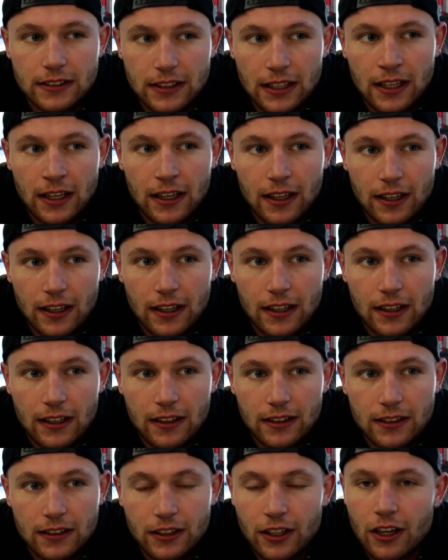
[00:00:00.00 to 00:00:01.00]
uh,
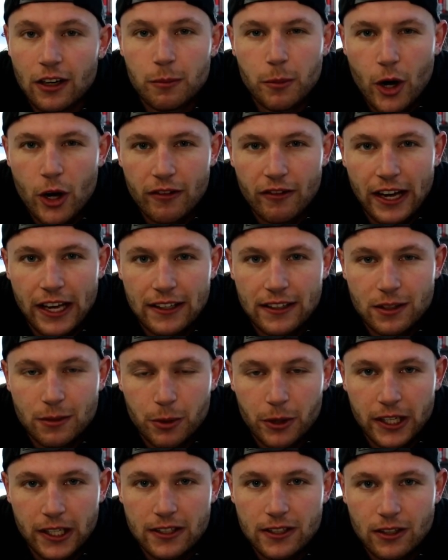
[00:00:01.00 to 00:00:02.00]
you know, I'm motivated to
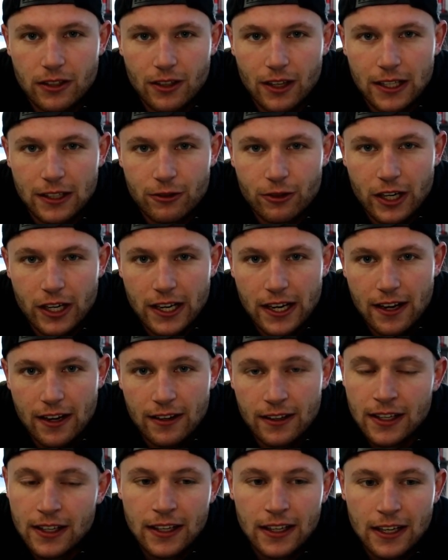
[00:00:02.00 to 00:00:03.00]
bring it to you guys right
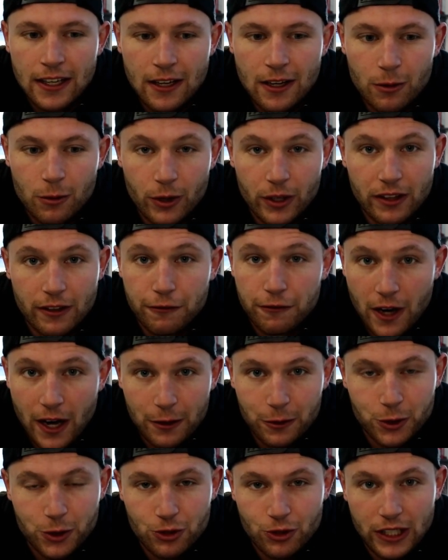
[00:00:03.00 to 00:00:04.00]
now. We're in the
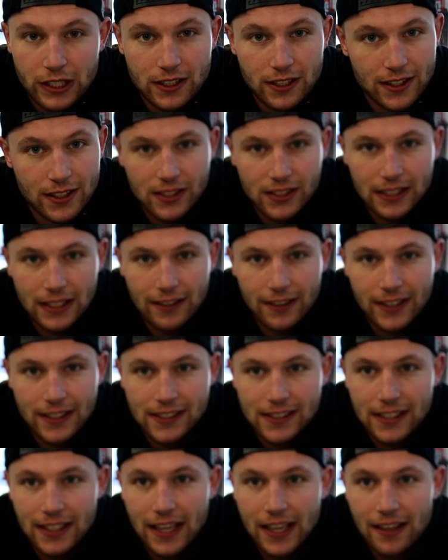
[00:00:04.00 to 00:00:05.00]
final stretch of this
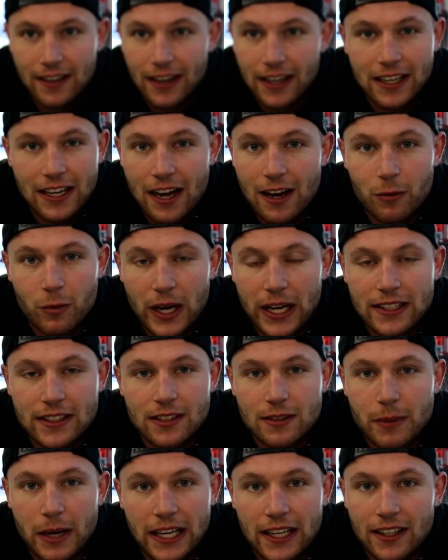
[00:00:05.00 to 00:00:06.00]
series, and I can't wait
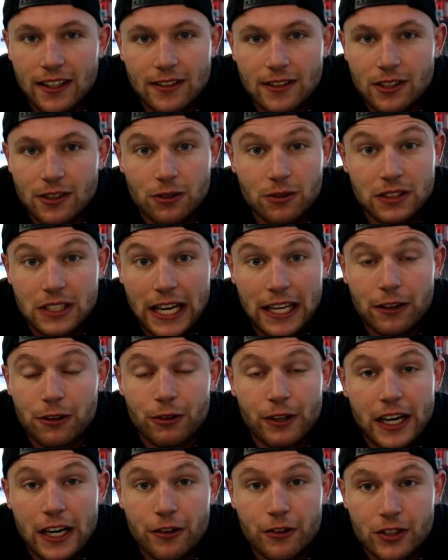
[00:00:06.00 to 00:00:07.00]
to make it to day
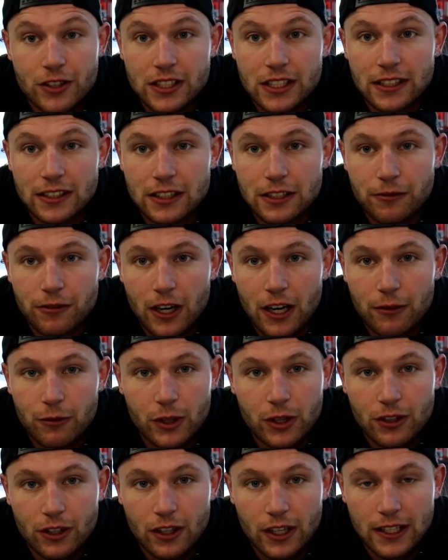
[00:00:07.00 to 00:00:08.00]
three hundred sixty-five
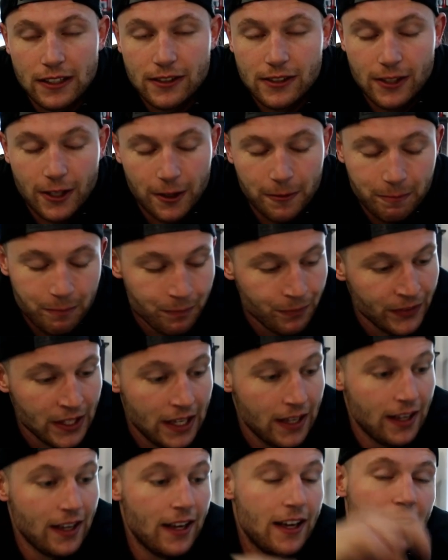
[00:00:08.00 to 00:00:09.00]
with you guys. So,
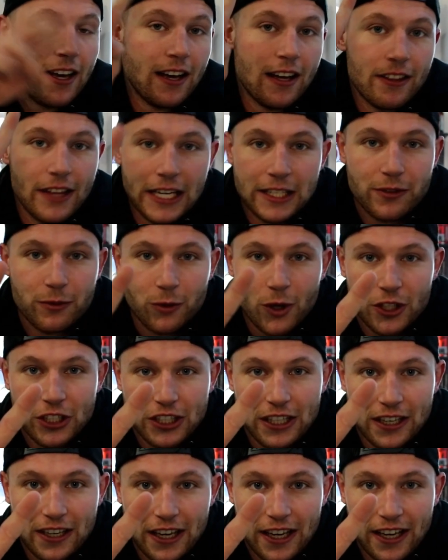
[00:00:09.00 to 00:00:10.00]
thanks for
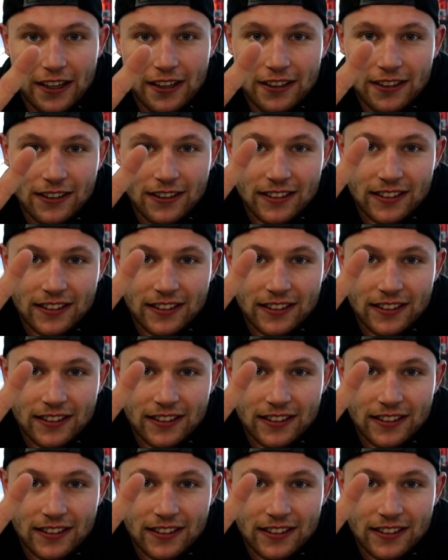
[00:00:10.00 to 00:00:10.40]
watching again.